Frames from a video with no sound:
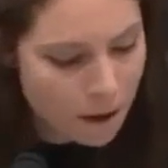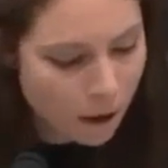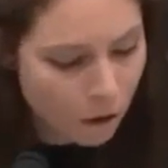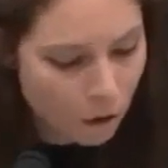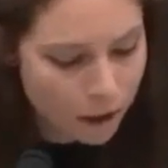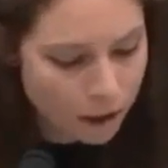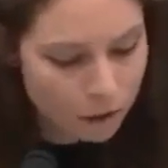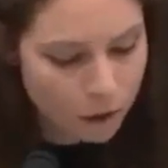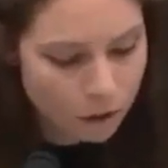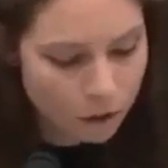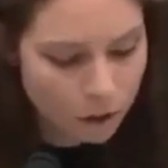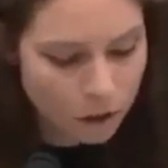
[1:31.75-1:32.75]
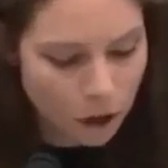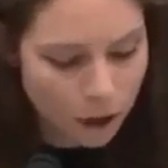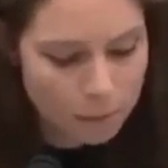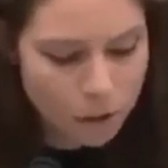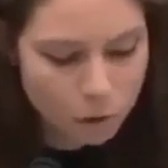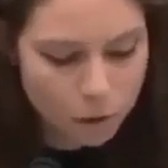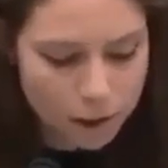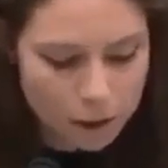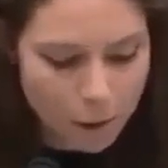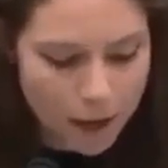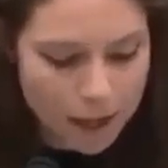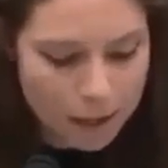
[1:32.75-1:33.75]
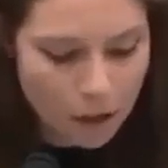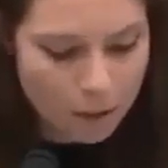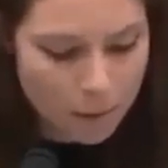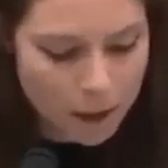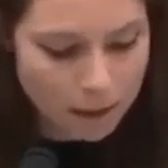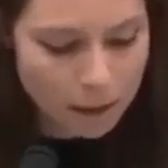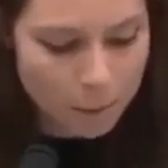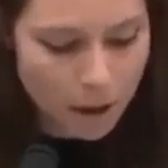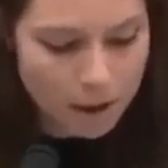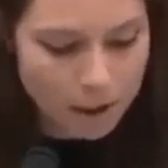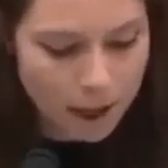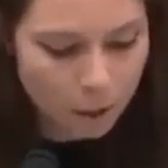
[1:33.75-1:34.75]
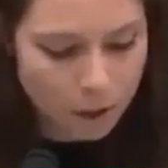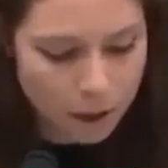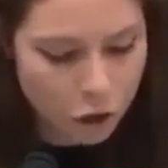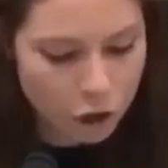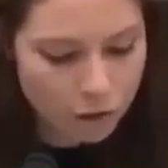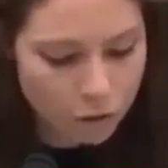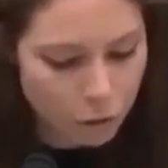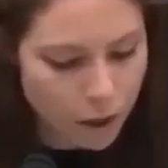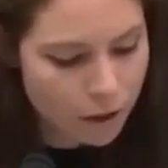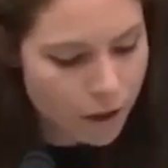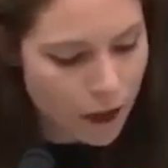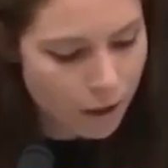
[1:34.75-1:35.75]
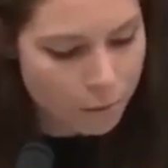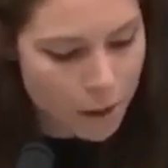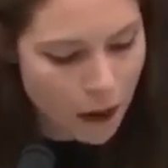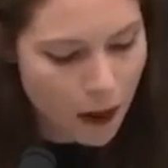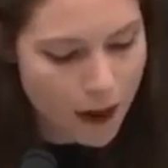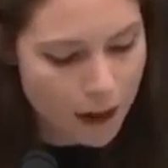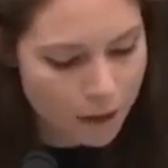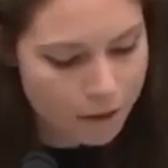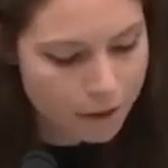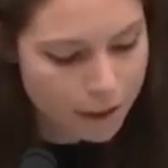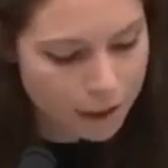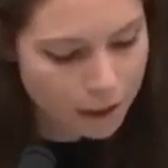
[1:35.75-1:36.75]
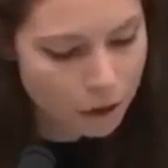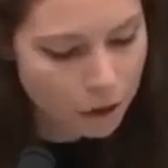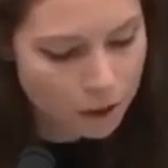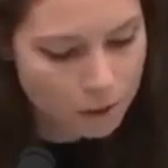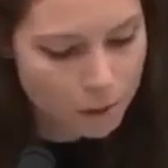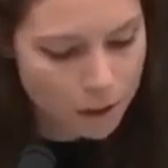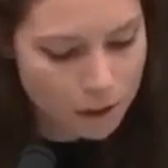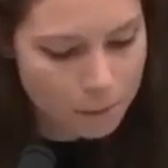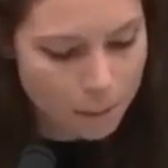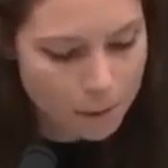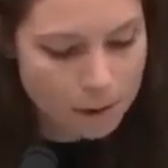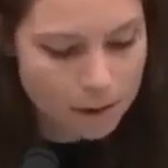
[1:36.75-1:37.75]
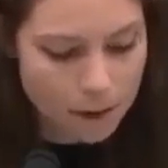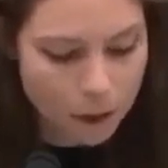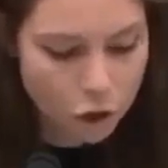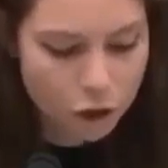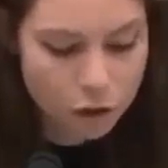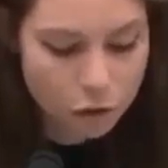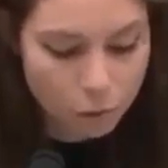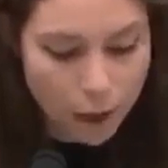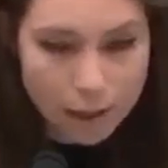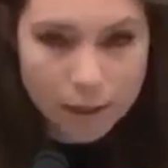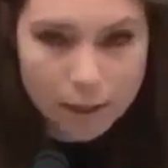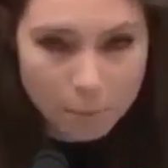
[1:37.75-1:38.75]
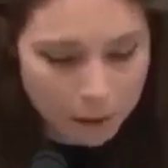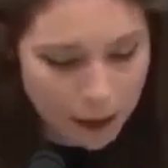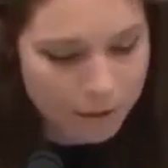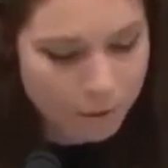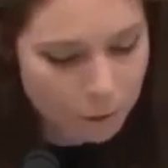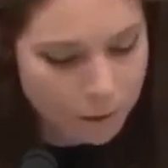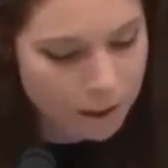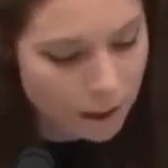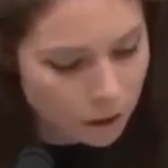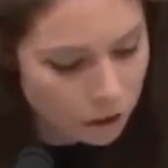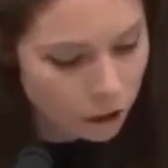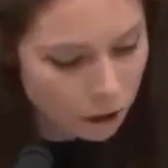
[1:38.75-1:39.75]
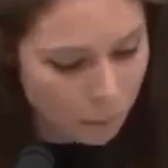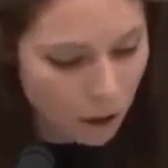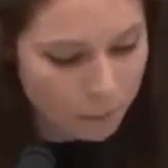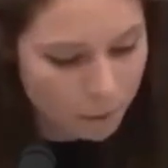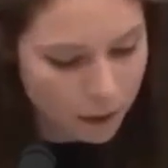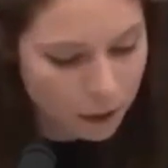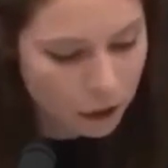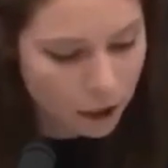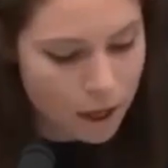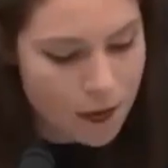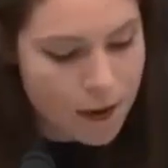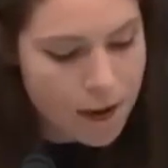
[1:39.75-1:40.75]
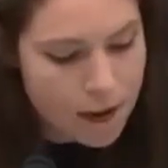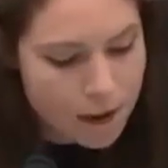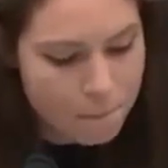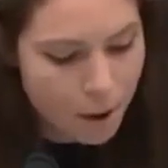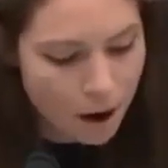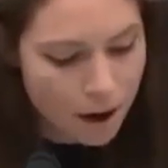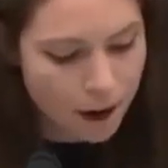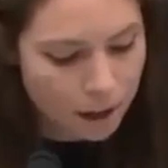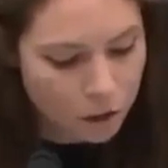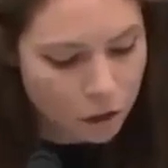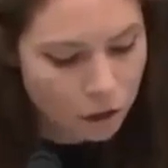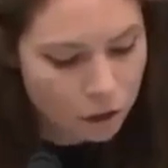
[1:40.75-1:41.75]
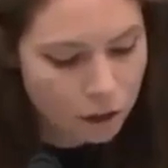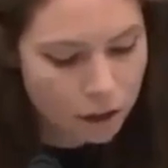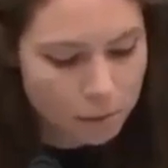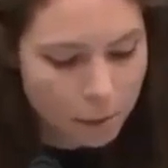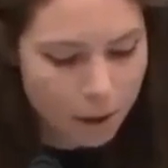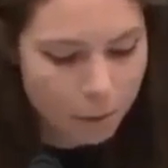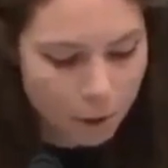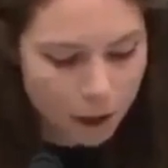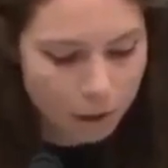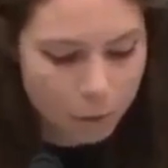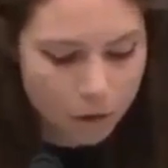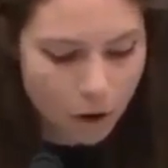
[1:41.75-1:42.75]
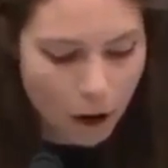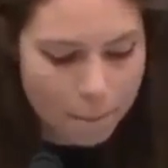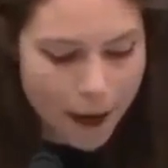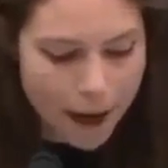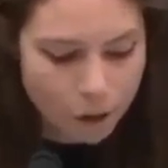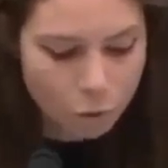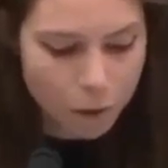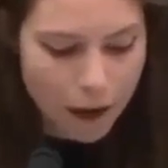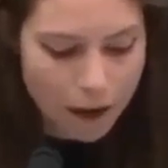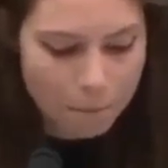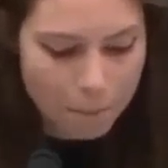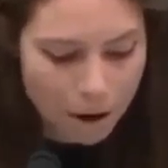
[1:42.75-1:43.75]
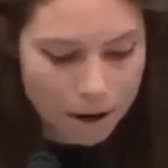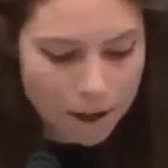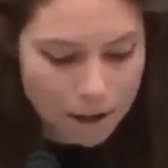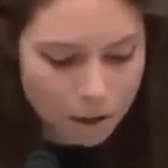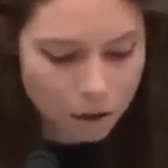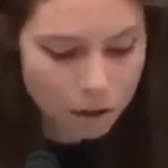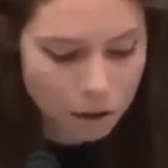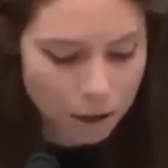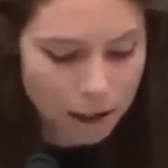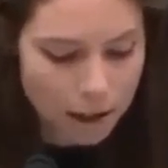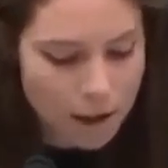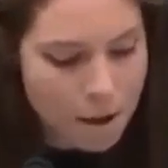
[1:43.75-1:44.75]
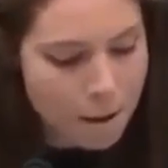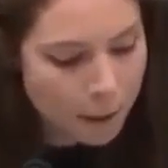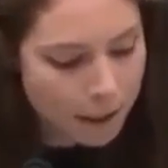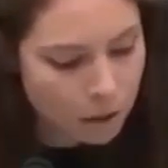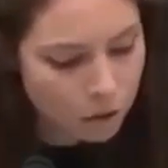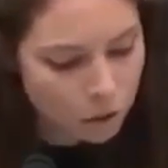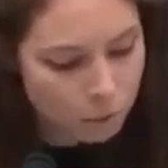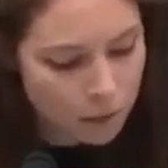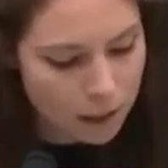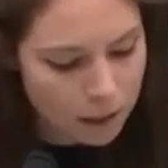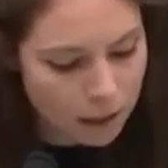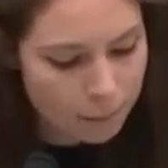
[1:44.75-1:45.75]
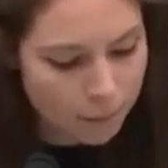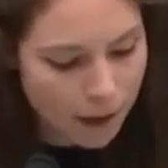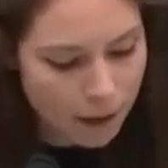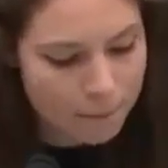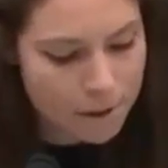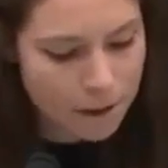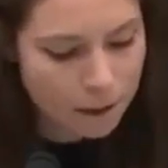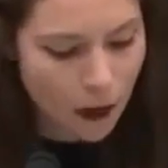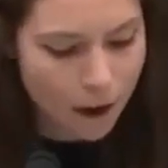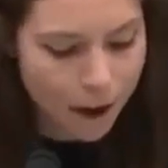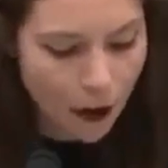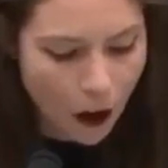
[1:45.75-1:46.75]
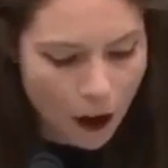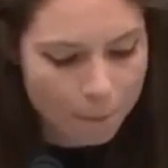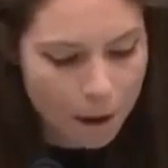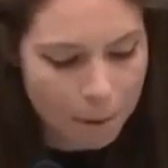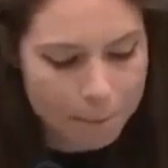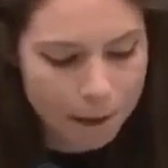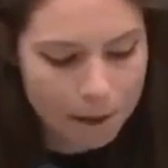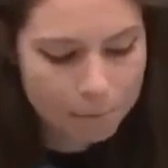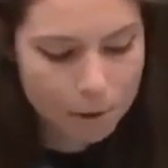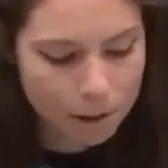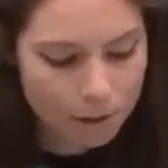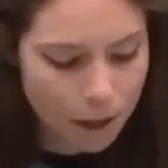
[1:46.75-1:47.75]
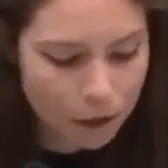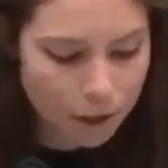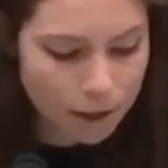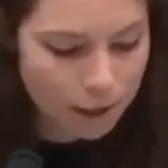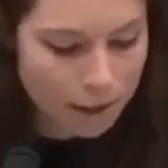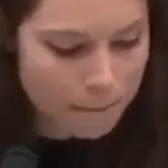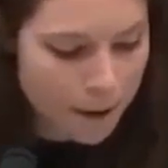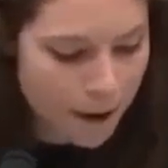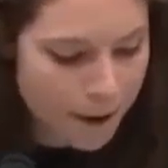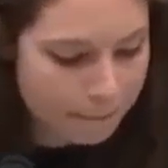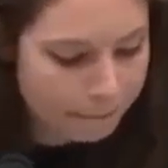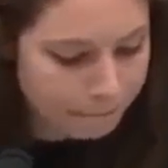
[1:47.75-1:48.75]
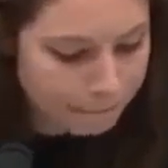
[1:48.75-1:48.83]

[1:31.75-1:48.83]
According to internal documents released by Elon Musk upon his acquisition of Twitter, the FBI and other intelligence community members essentially directed the platform's censorship operation, in part externally by working with top management, and in part internally by social media companies hiring eye-popping numbers of agency alumni.